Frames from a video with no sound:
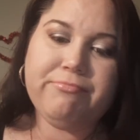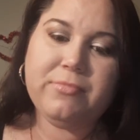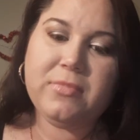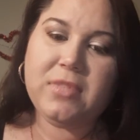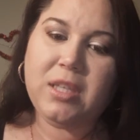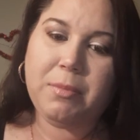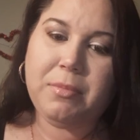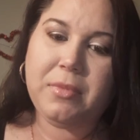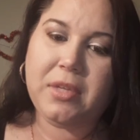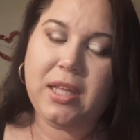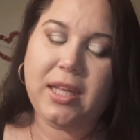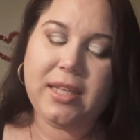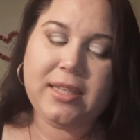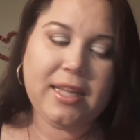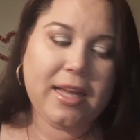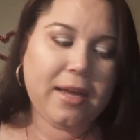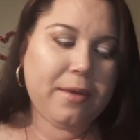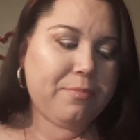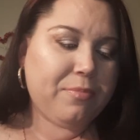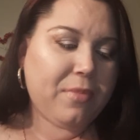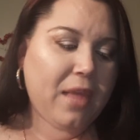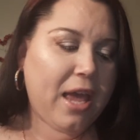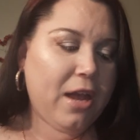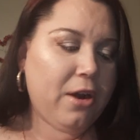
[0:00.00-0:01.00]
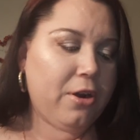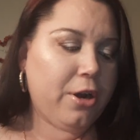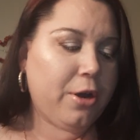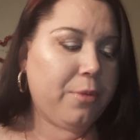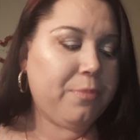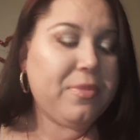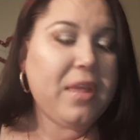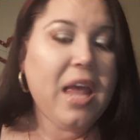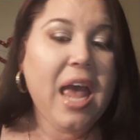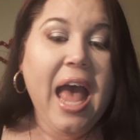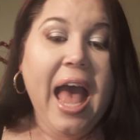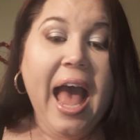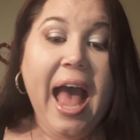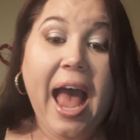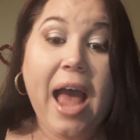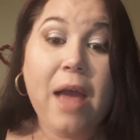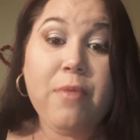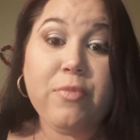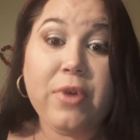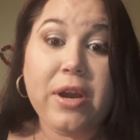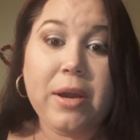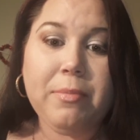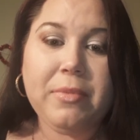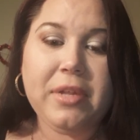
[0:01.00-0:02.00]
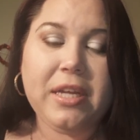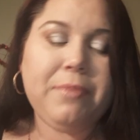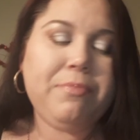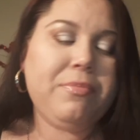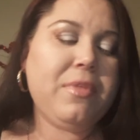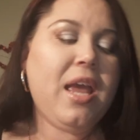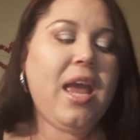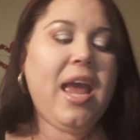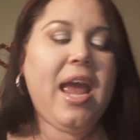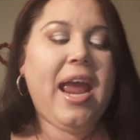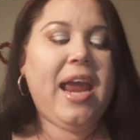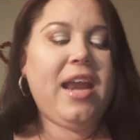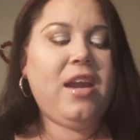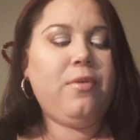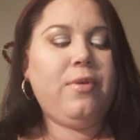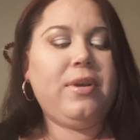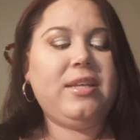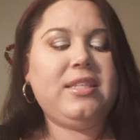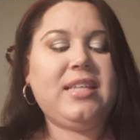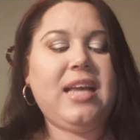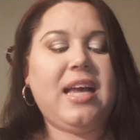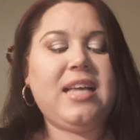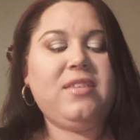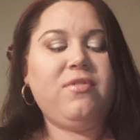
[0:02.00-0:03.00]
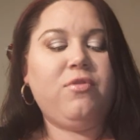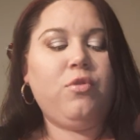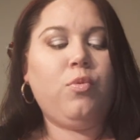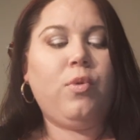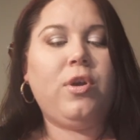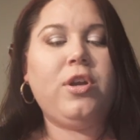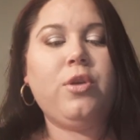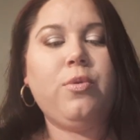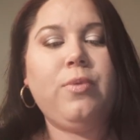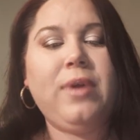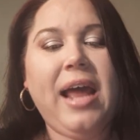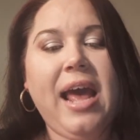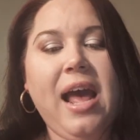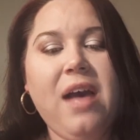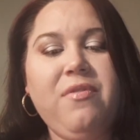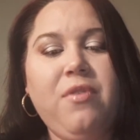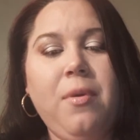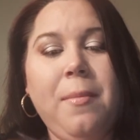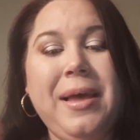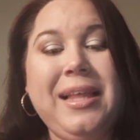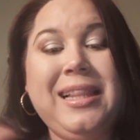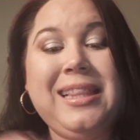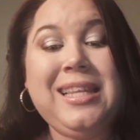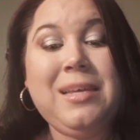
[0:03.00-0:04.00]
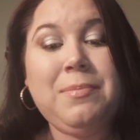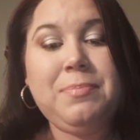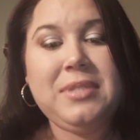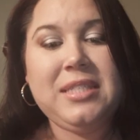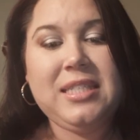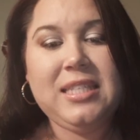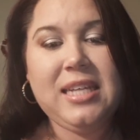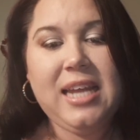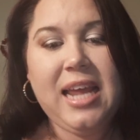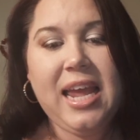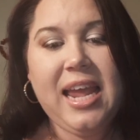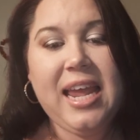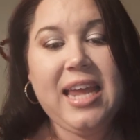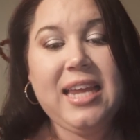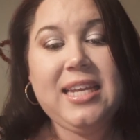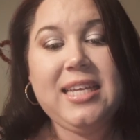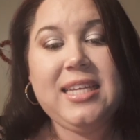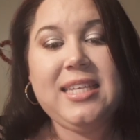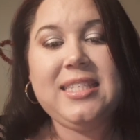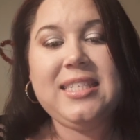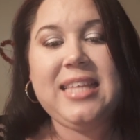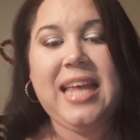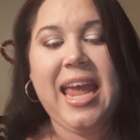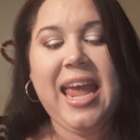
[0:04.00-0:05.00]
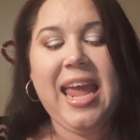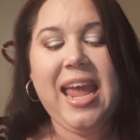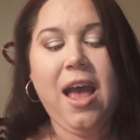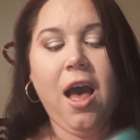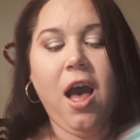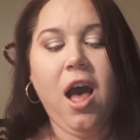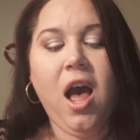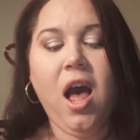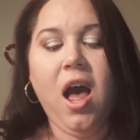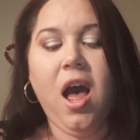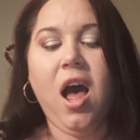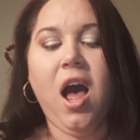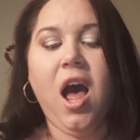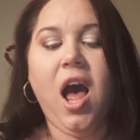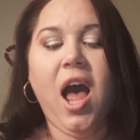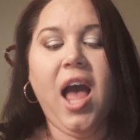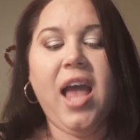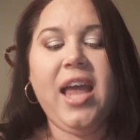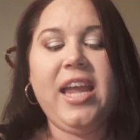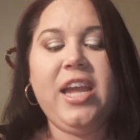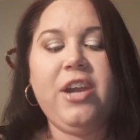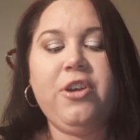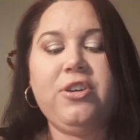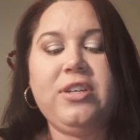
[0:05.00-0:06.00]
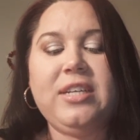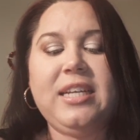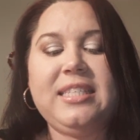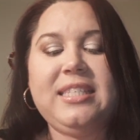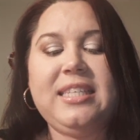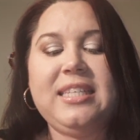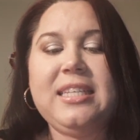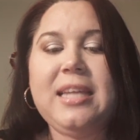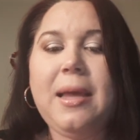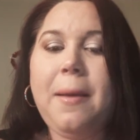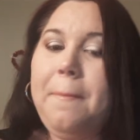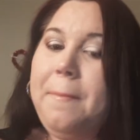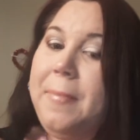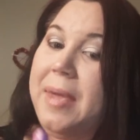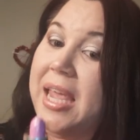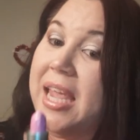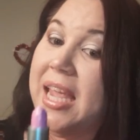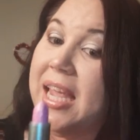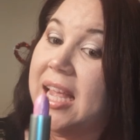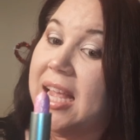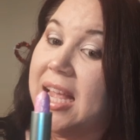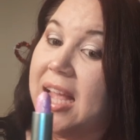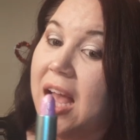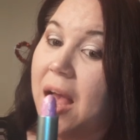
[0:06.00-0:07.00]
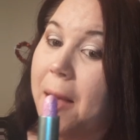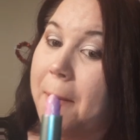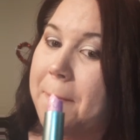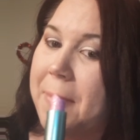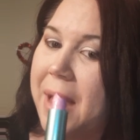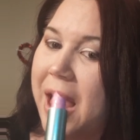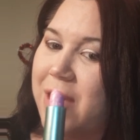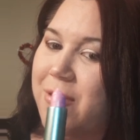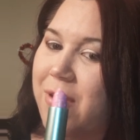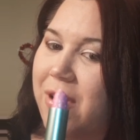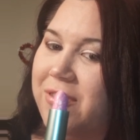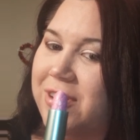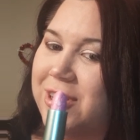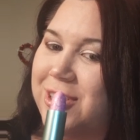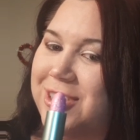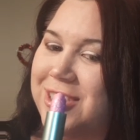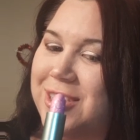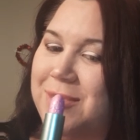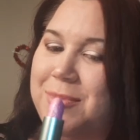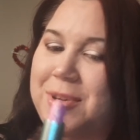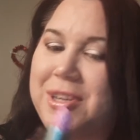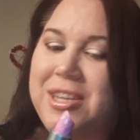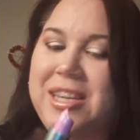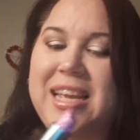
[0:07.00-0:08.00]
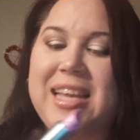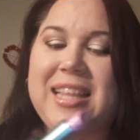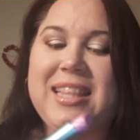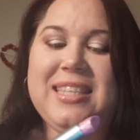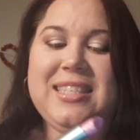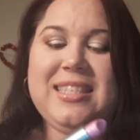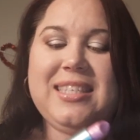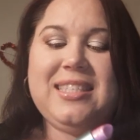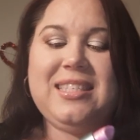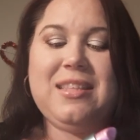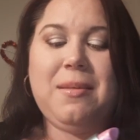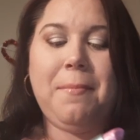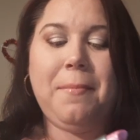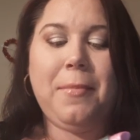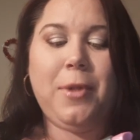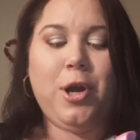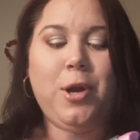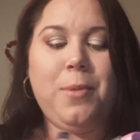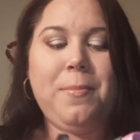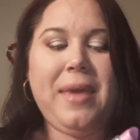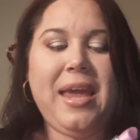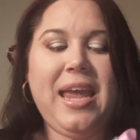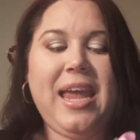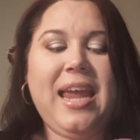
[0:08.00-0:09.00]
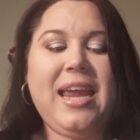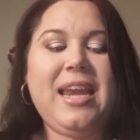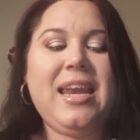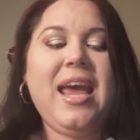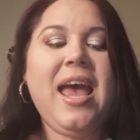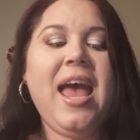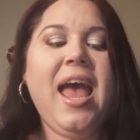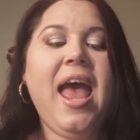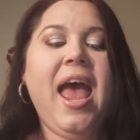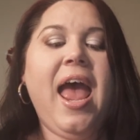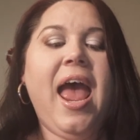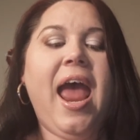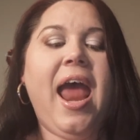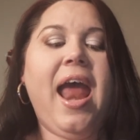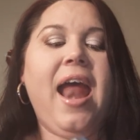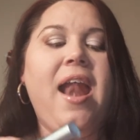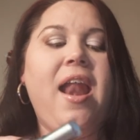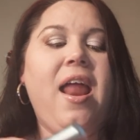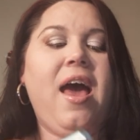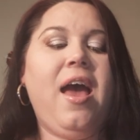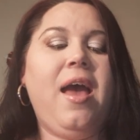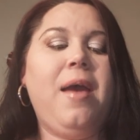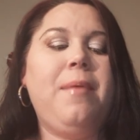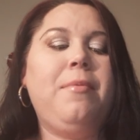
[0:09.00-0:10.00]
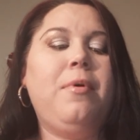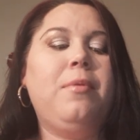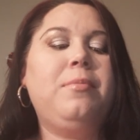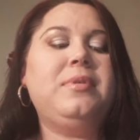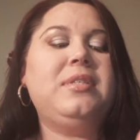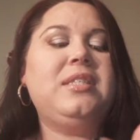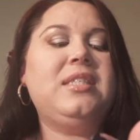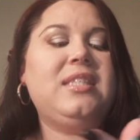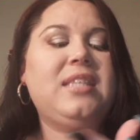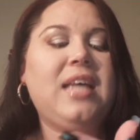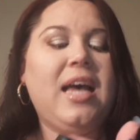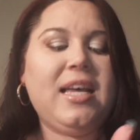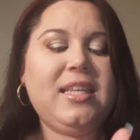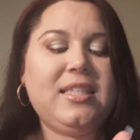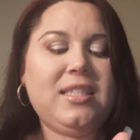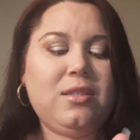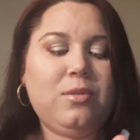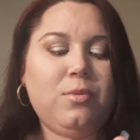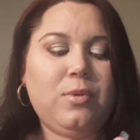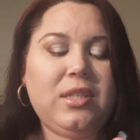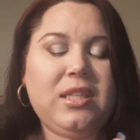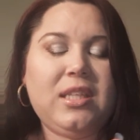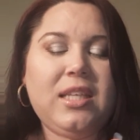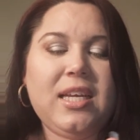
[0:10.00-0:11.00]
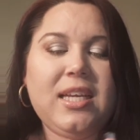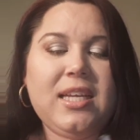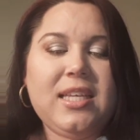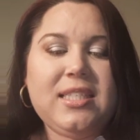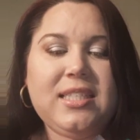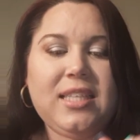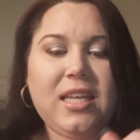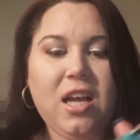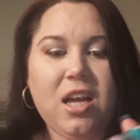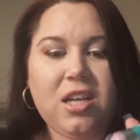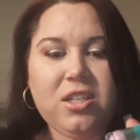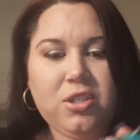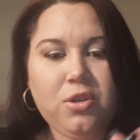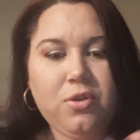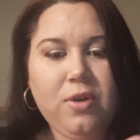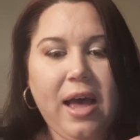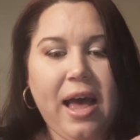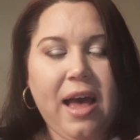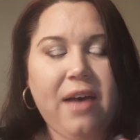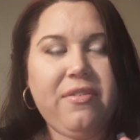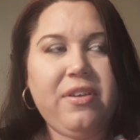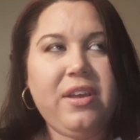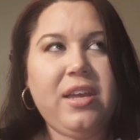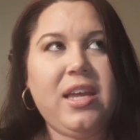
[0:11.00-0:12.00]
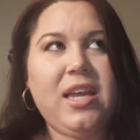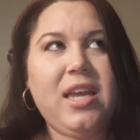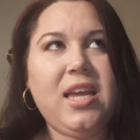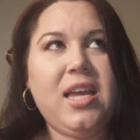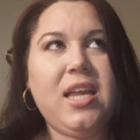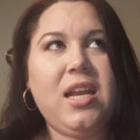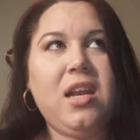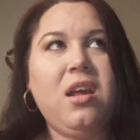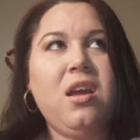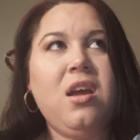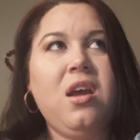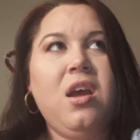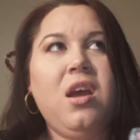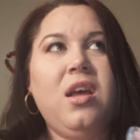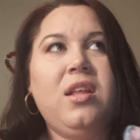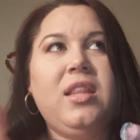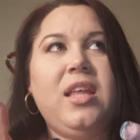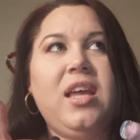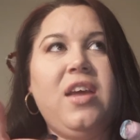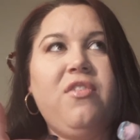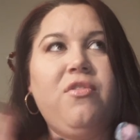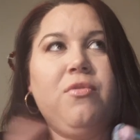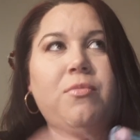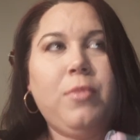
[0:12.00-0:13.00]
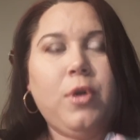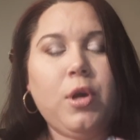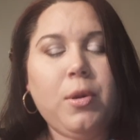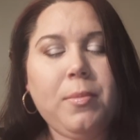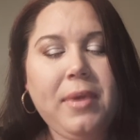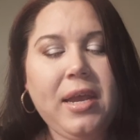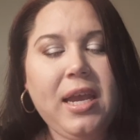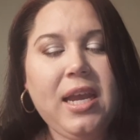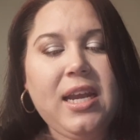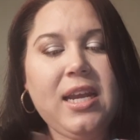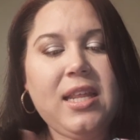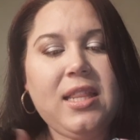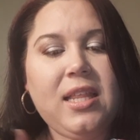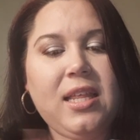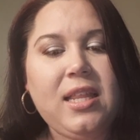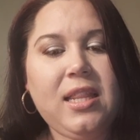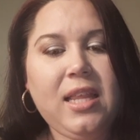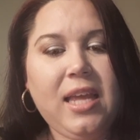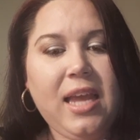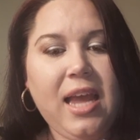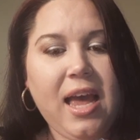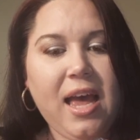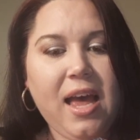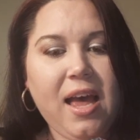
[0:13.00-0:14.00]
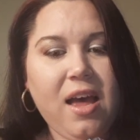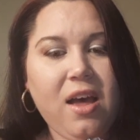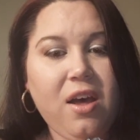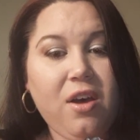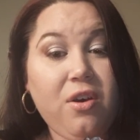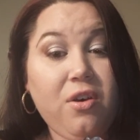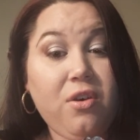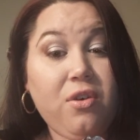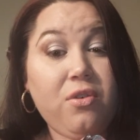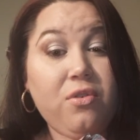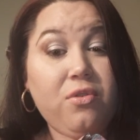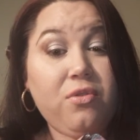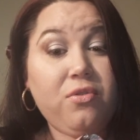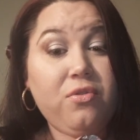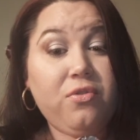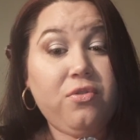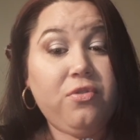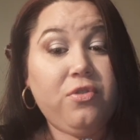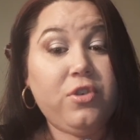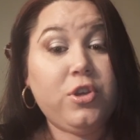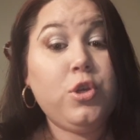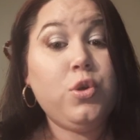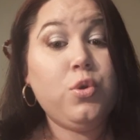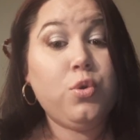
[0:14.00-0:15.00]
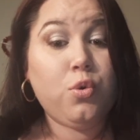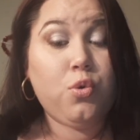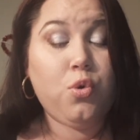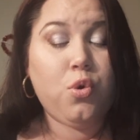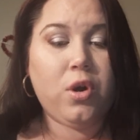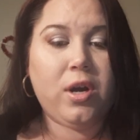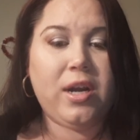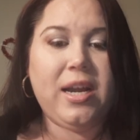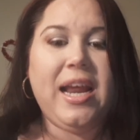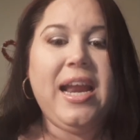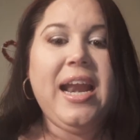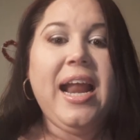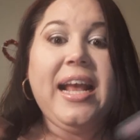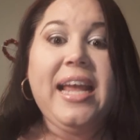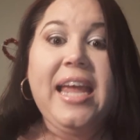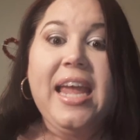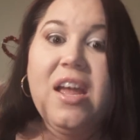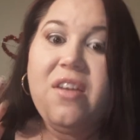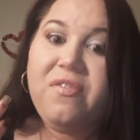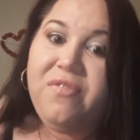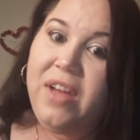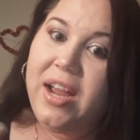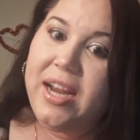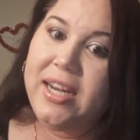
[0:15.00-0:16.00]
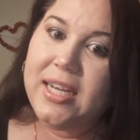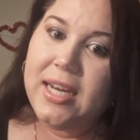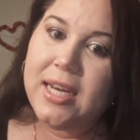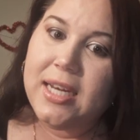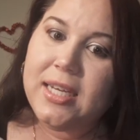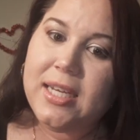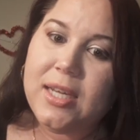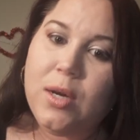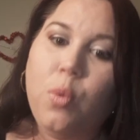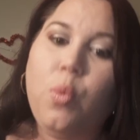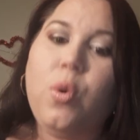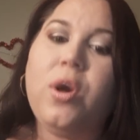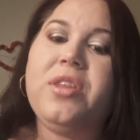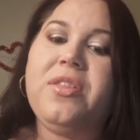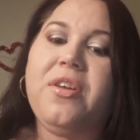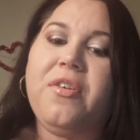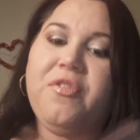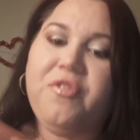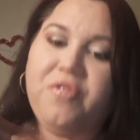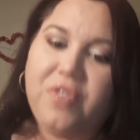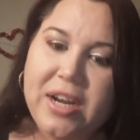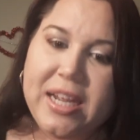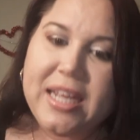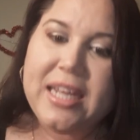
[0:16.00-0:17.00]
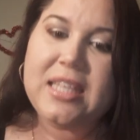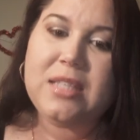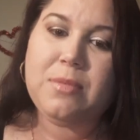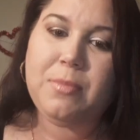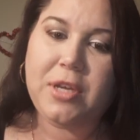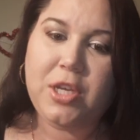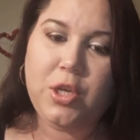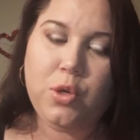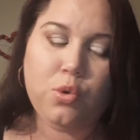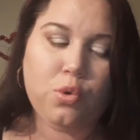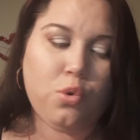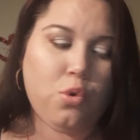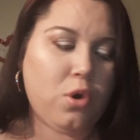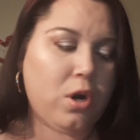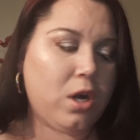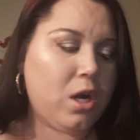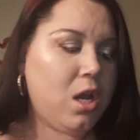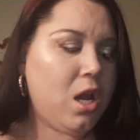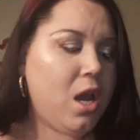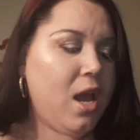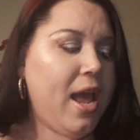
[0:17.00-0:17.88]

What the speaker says: Something like that. I don't know. I'm rambling. Anyways, guys, if you're wondering what I have on my lips today, it is a iridescent pink by Revolution Beauty, and this is the mermaid, and I'm obsessed with this. They also have it in, they have mermaid, and then they have a unicorn, and I can't find it. Where the frick is my unicorn?